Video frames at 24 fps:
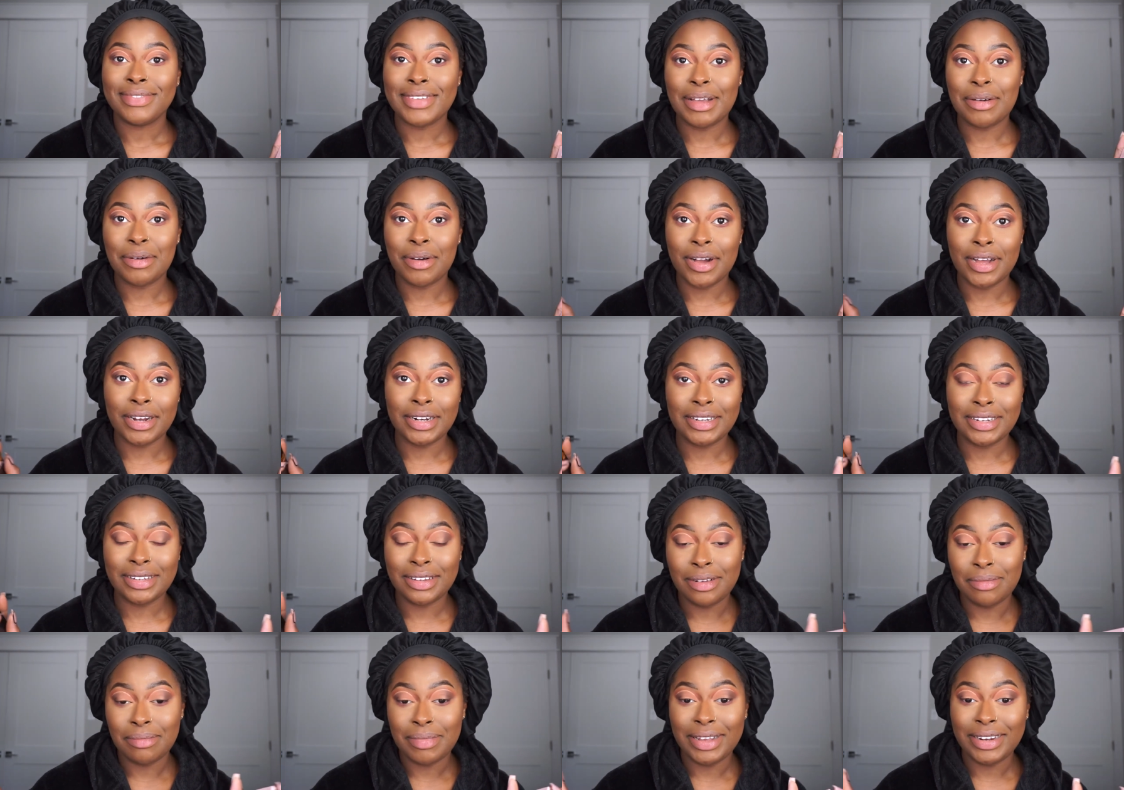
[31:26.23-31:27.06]
I'm gonna
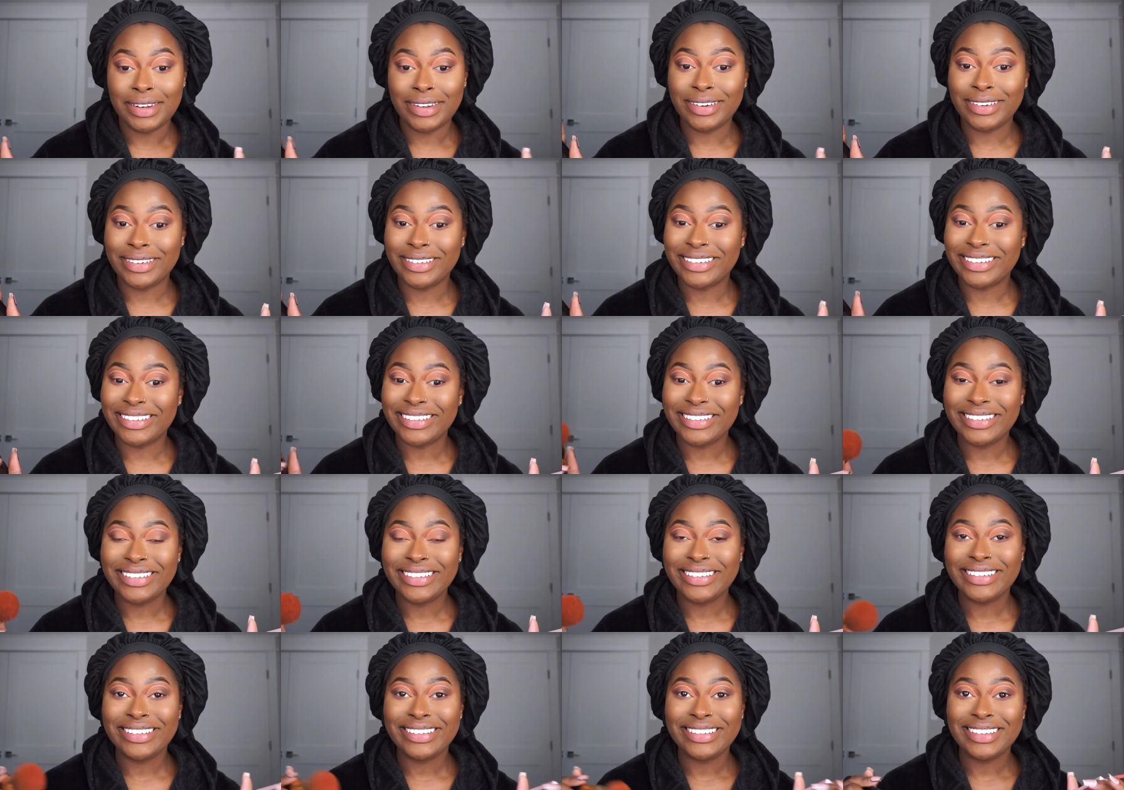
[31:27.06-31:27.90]
do my little
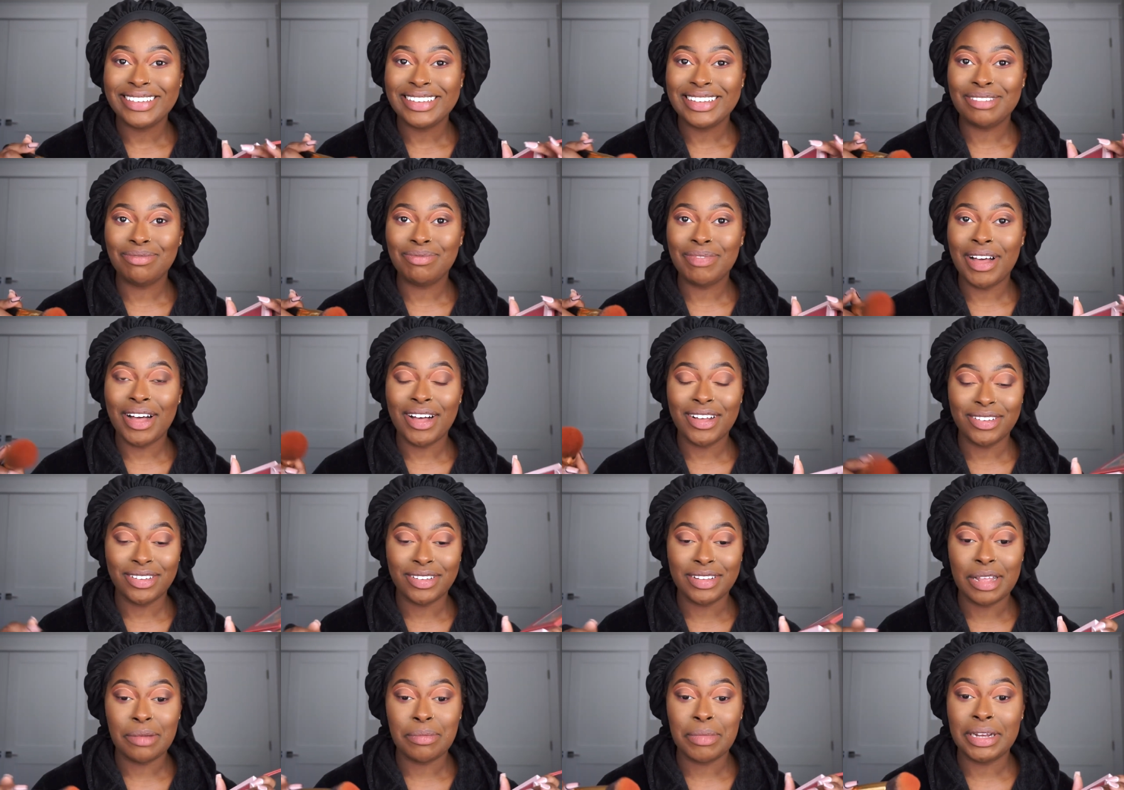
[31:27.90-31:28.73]
smile
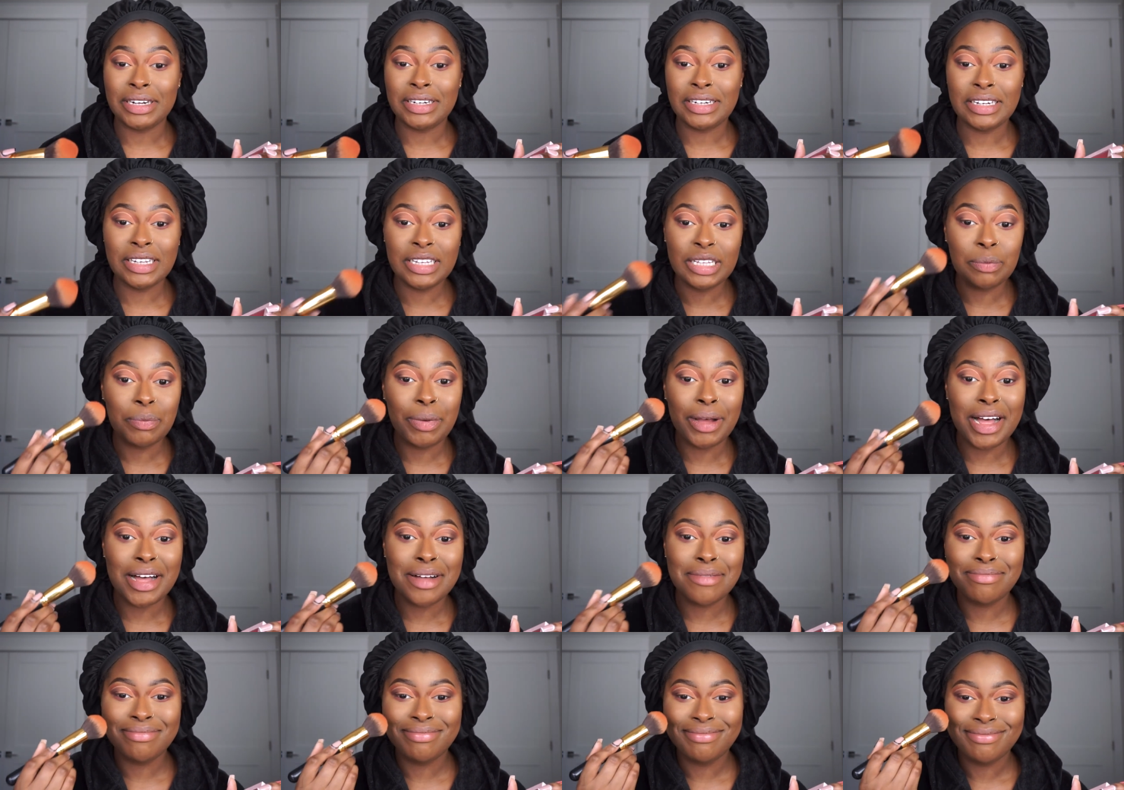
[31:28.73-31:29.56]
so that my cheeks
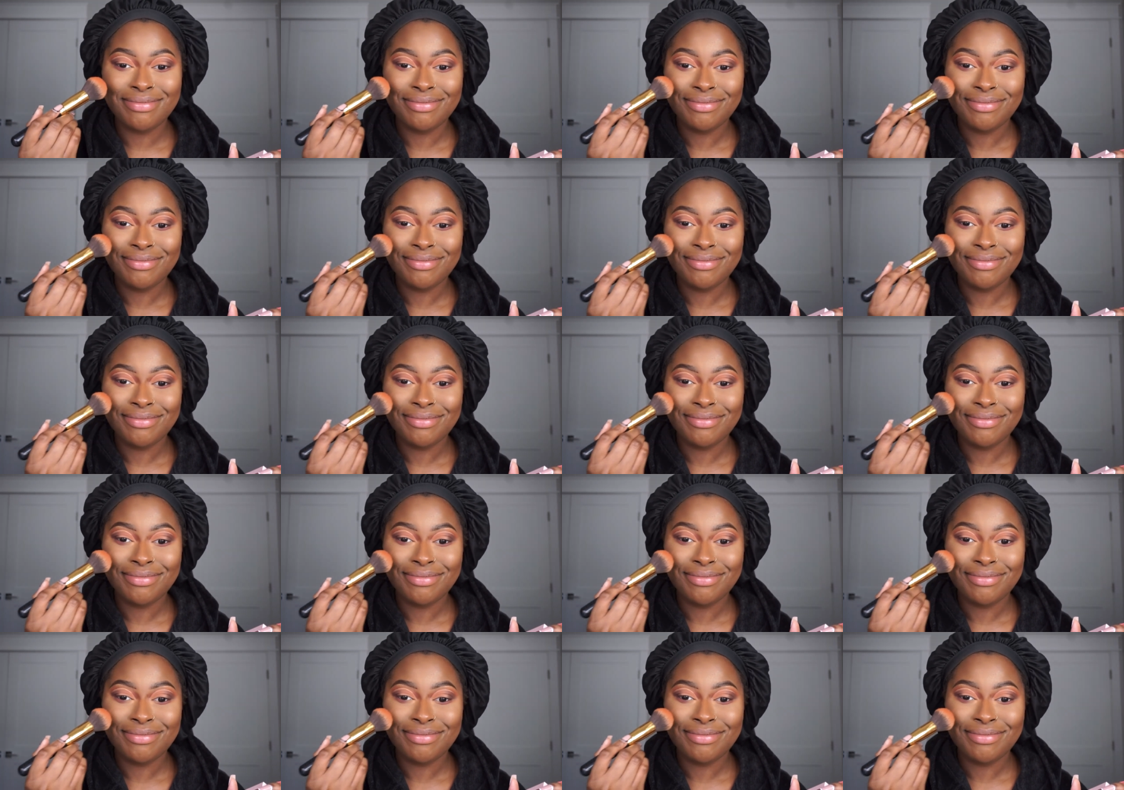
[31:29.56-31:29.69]
pop.